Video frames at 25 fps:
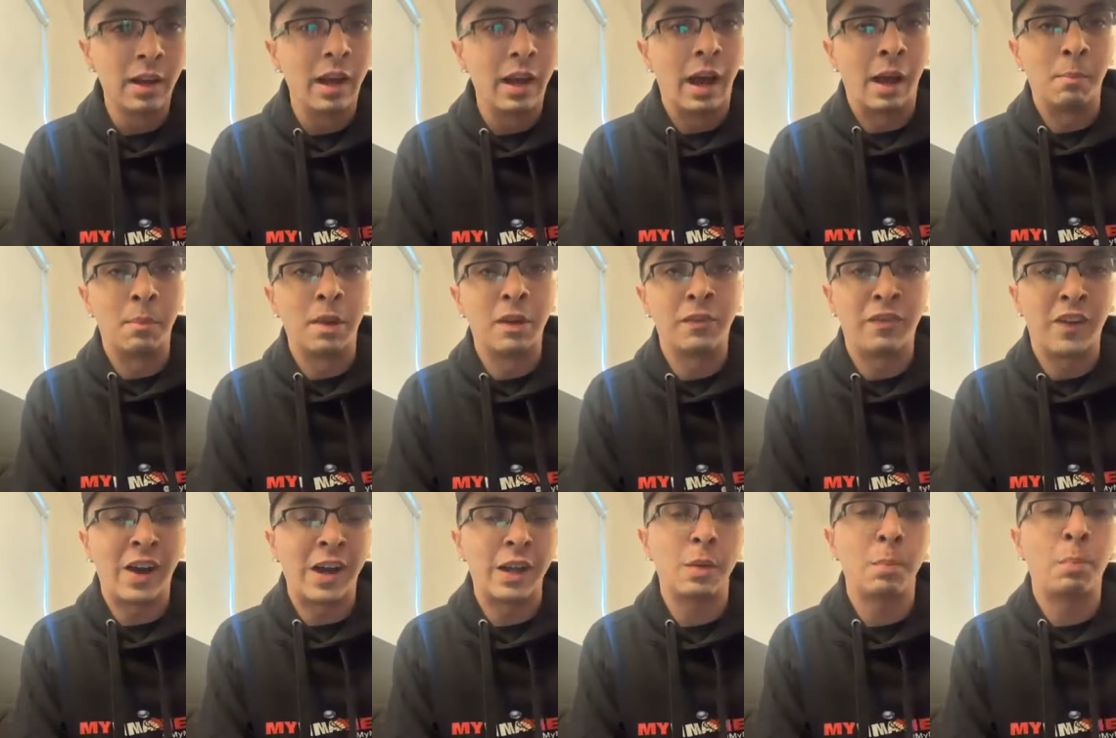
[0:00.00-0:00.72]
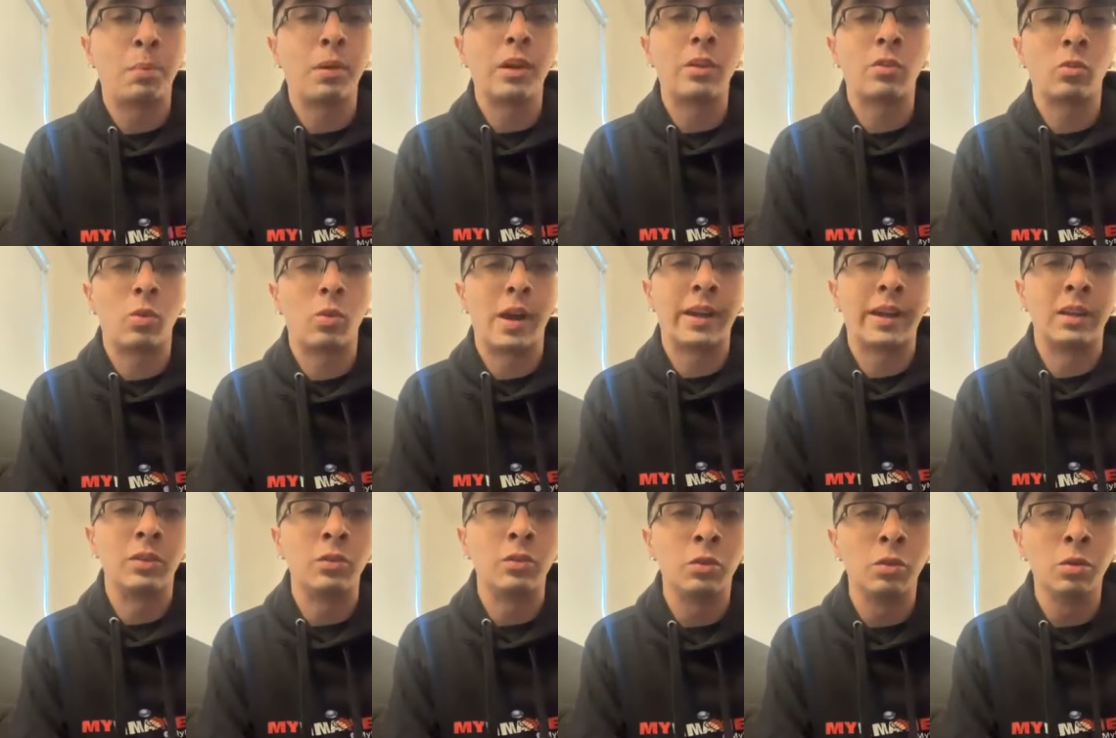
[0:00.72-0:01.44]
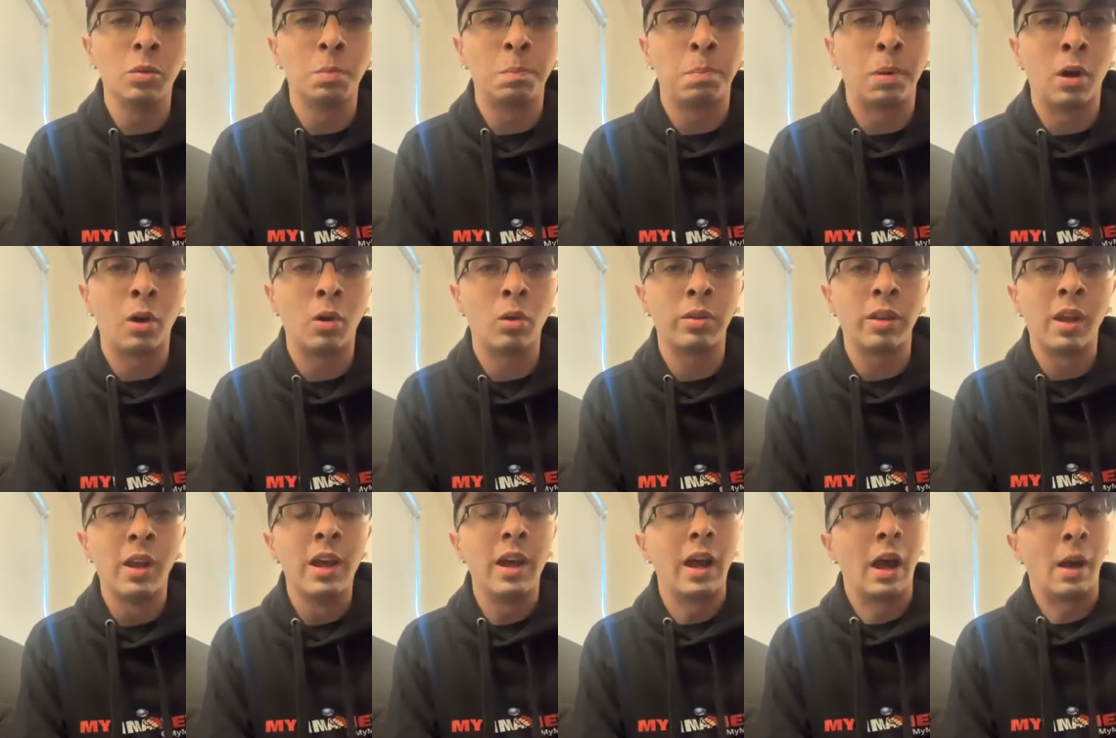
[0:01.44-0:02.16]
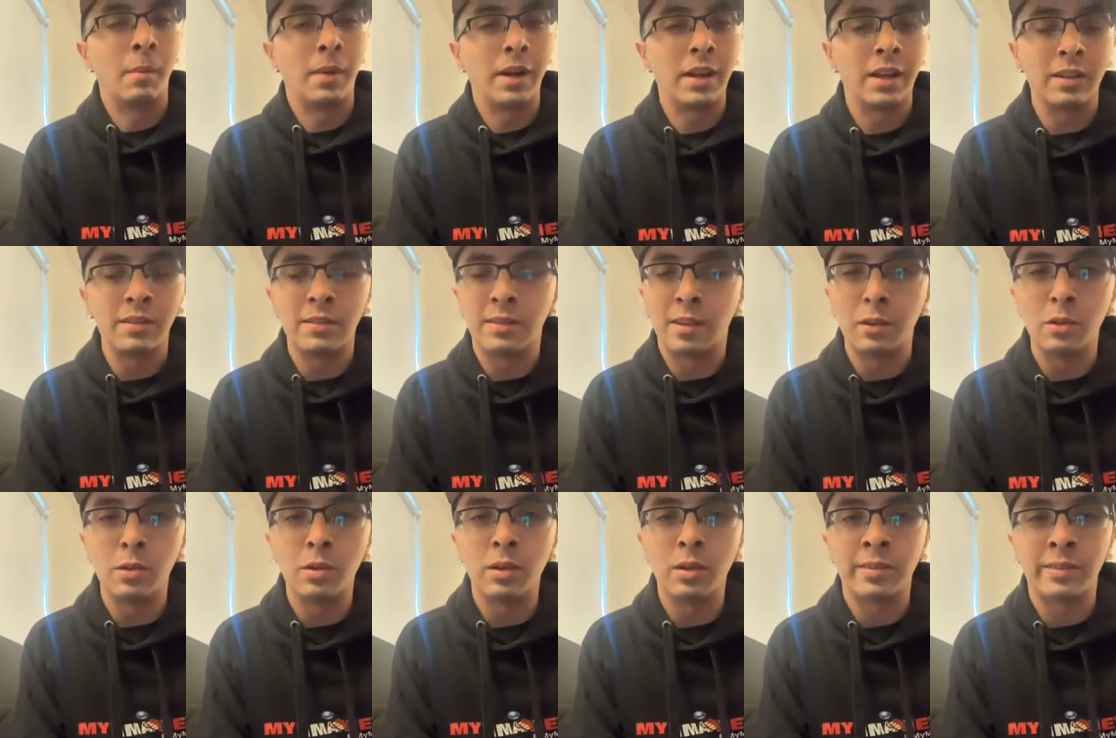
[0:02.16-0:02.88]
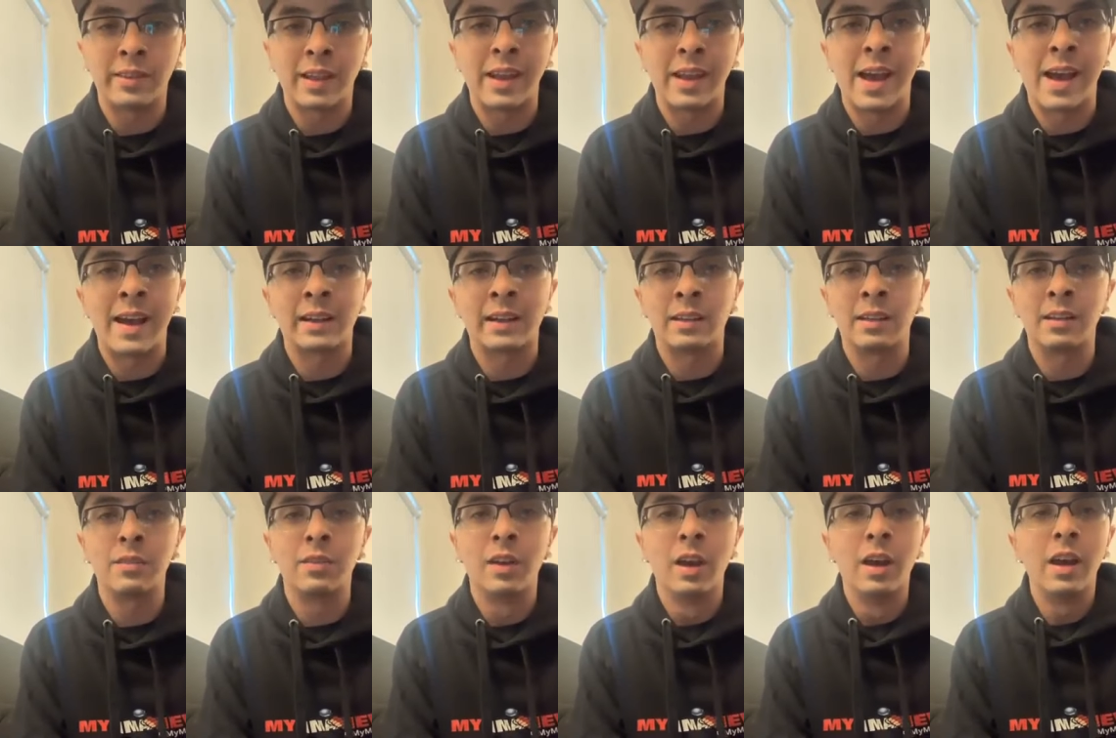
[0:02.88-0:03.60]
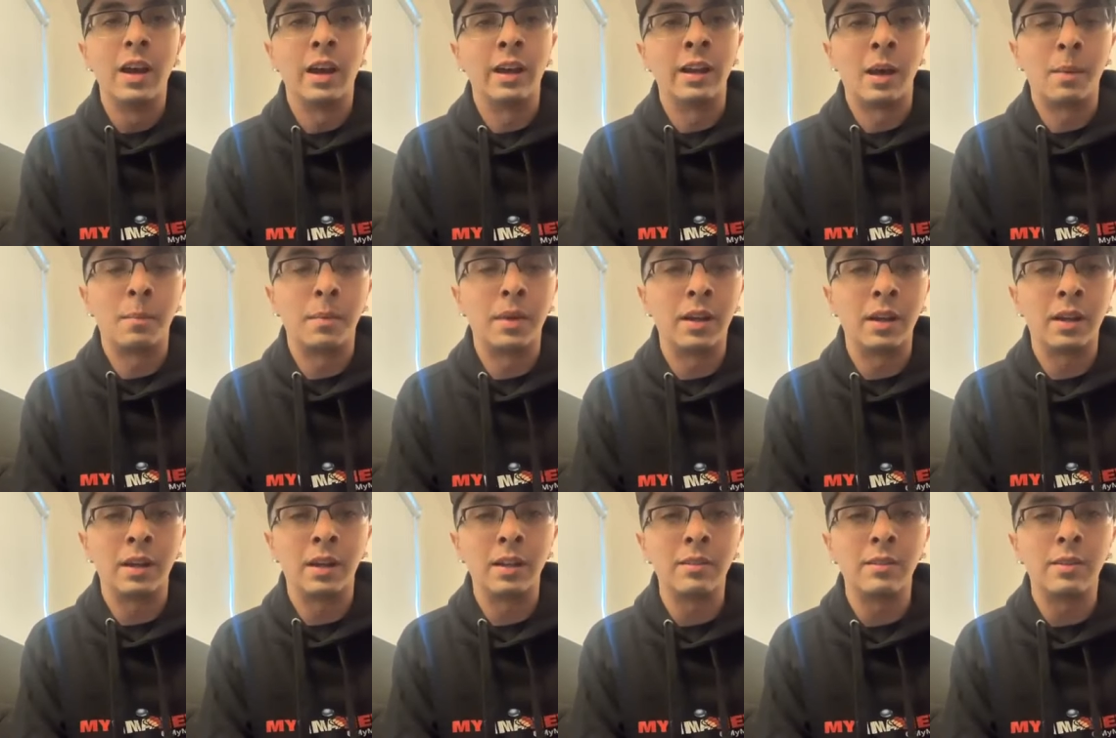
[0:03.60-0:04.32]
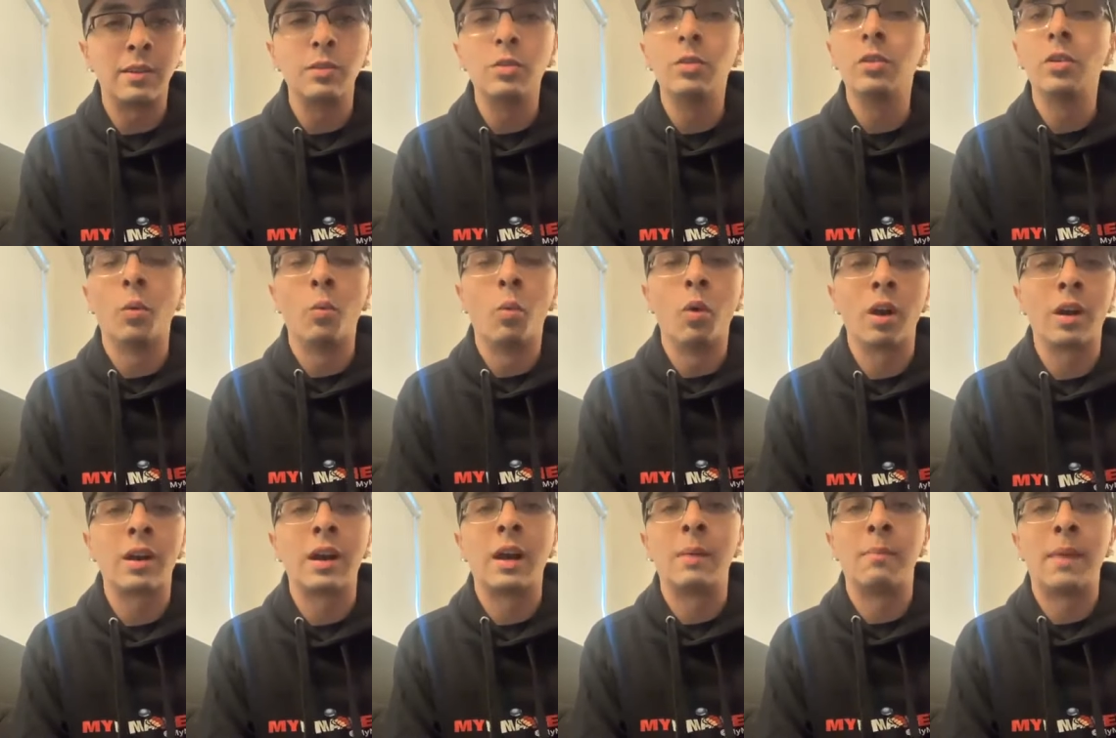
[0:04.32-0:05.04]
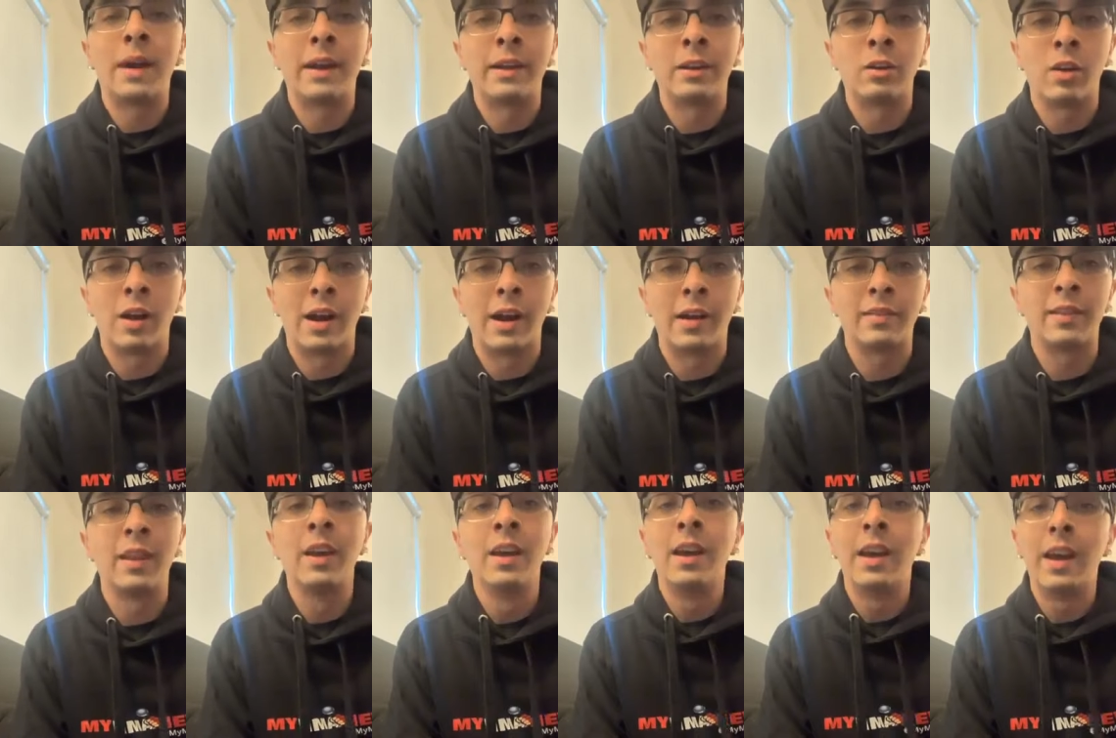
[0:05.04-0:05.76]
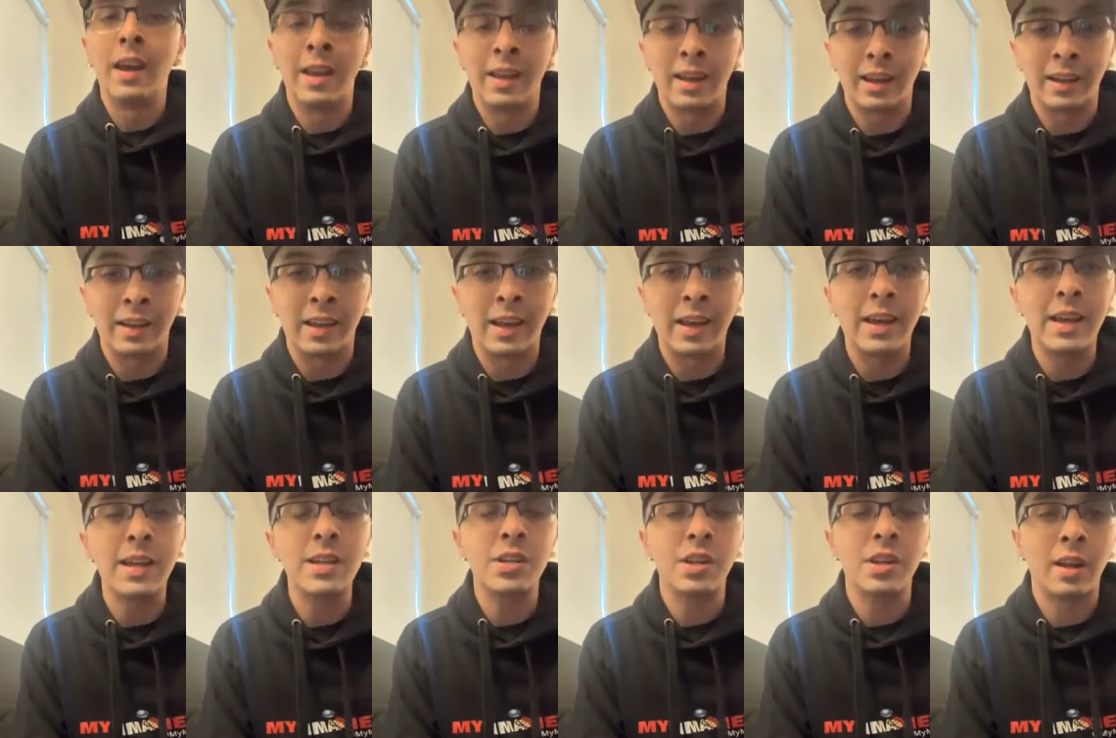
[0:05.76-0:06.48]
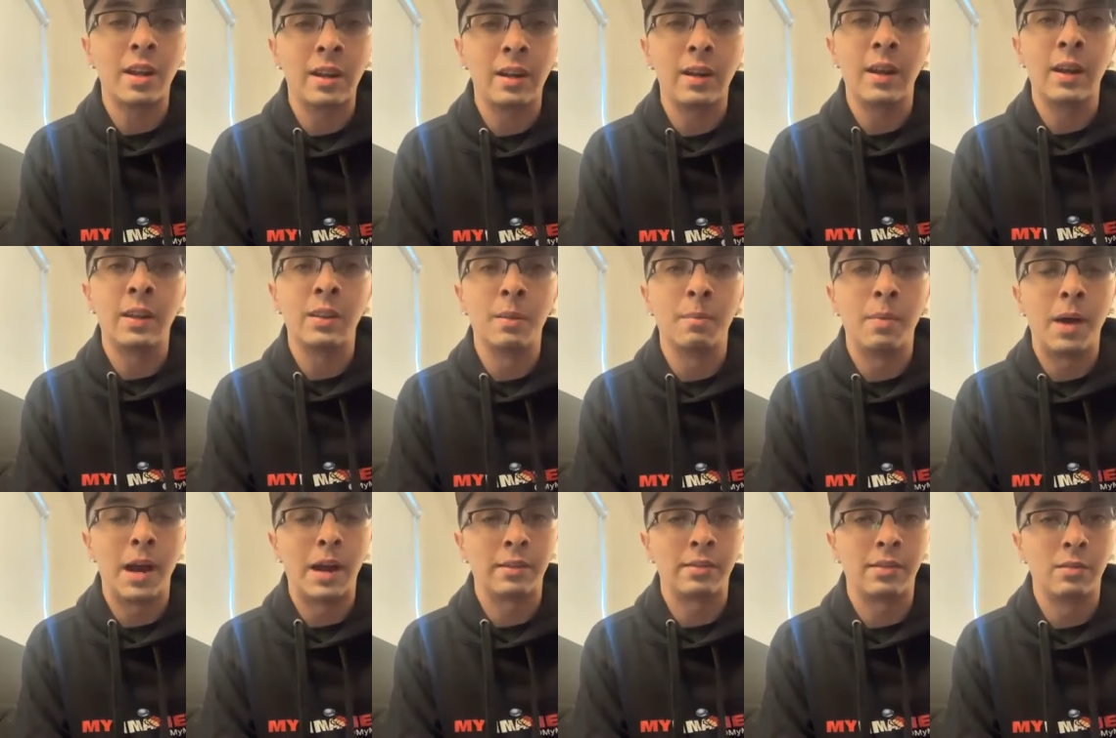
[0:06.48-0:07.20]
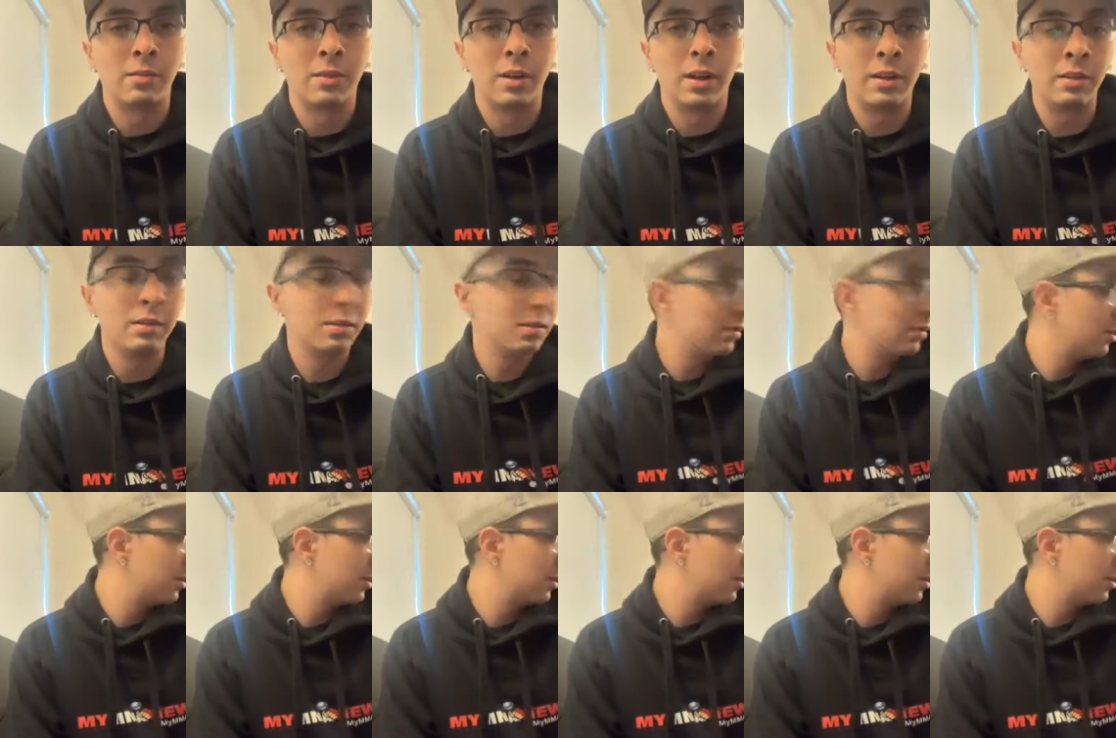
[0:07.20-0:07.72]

I'm going to find a place where I can do both. I'm going to continue to stay active, and I'm going to continue to work on my craft in a cage and in the boxing ring.